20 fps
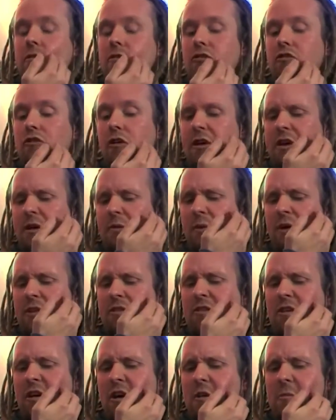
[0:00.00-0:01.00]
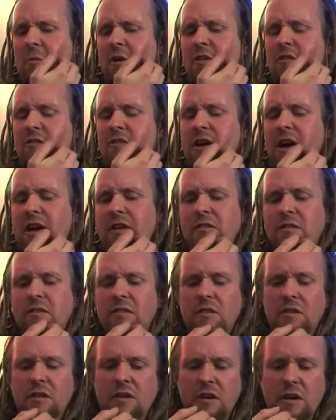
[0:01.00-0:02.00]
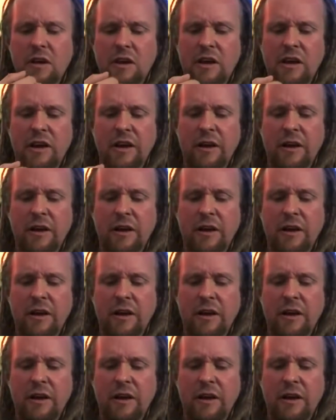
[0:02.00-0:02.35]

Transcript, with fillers: stroking one side of my face, and